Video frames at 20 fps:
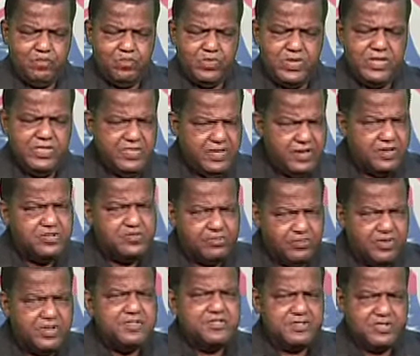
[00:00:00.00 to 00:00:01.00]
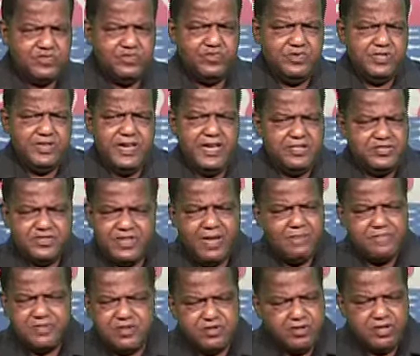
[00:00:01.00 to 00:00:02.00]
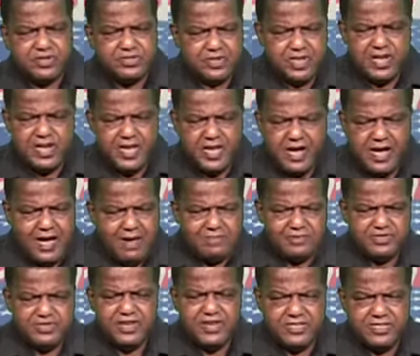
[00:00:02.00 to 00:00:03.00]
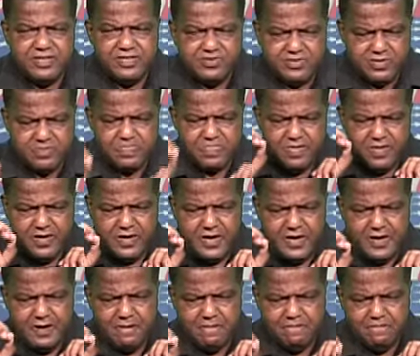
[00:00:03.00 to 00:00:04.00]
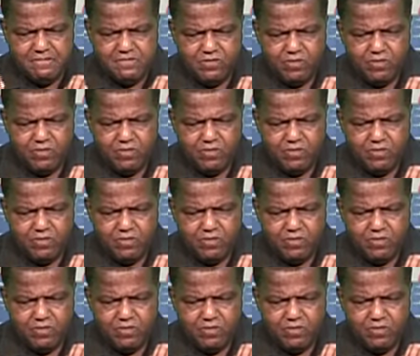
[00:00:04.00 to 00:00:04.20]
And there's some reasons for that. It's not because I'm saying that all